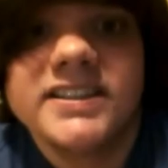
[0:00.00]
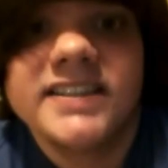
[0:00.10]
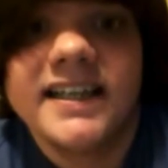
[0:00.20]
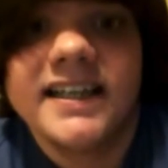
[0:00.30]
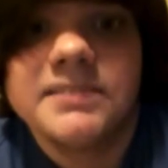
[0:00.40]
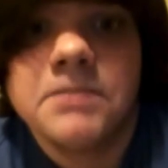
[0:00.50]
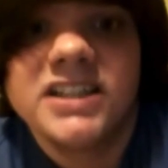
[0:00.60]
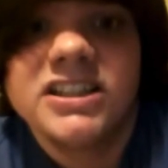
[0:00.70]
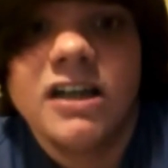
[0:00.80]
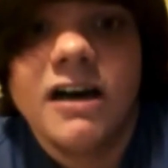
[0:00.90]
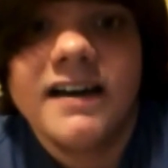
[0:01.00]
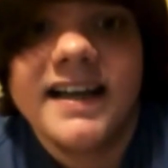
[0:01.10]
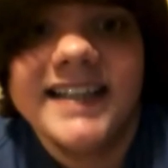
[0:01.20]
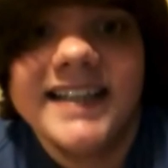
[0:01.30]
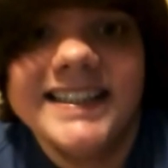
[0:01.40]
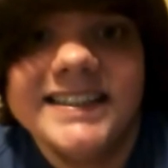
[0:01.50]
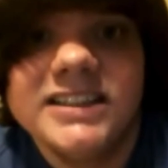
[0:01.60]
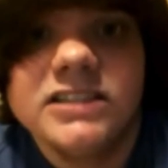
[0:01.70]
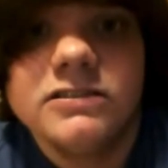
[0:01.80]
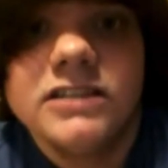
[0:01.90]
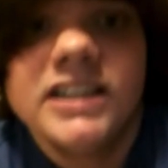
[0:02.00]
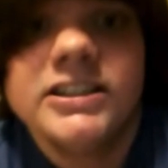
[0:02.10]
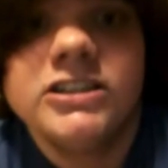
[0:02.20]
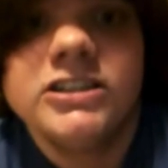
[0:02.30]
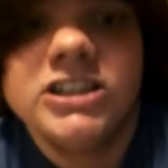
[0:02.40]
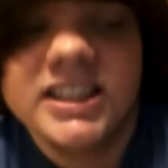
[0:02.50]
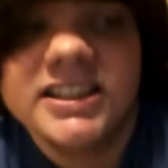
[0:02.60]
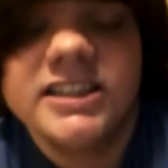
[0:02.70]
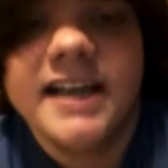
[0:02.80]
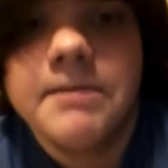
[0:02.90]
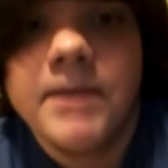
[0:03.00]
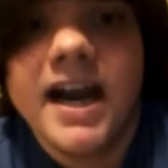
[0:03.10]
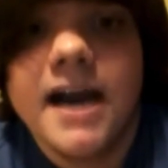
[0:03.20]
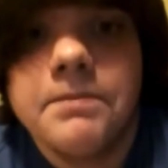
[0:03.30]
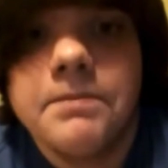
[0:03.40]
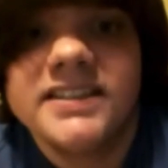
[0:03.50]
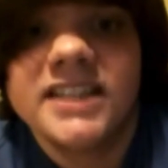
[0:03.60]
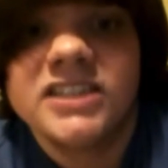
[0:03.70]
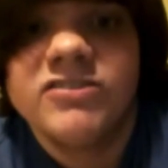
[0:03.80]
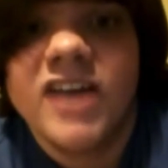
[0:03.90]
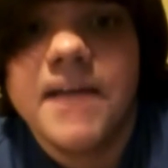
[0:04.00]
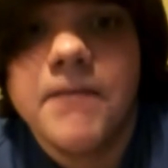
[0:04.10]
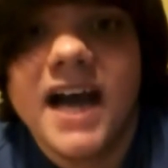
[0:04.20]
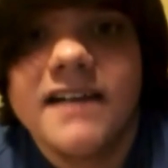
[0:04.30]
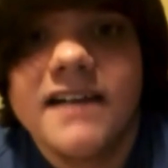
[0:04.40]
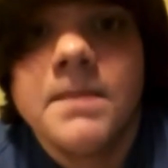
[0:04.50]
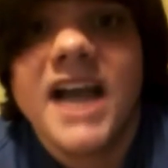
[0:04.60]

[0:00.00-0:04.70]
I'll suck as much cock as I need to just to get my iPod Touch 5 back.